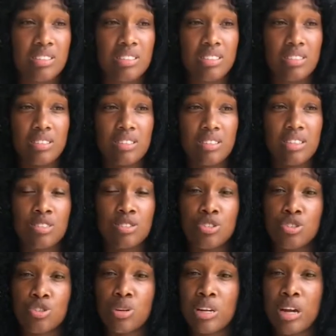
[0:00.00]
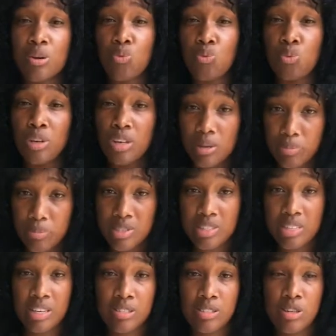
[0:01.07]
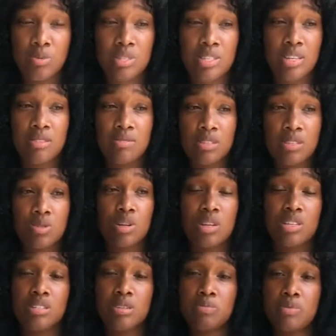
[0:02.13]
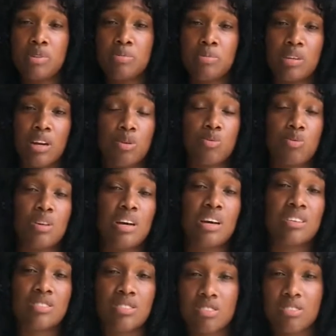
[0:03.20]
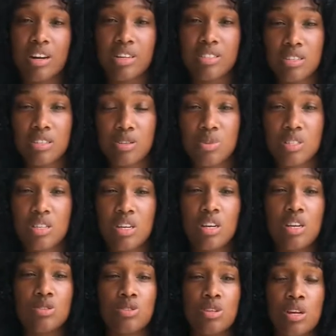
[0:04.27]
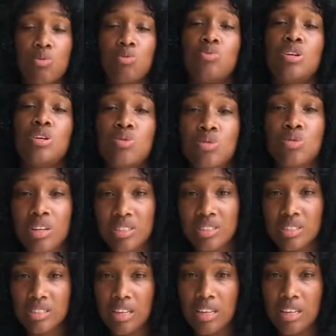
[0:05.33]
to ensure that we protect ourselves as well as the people that we are interacting with, so that we do not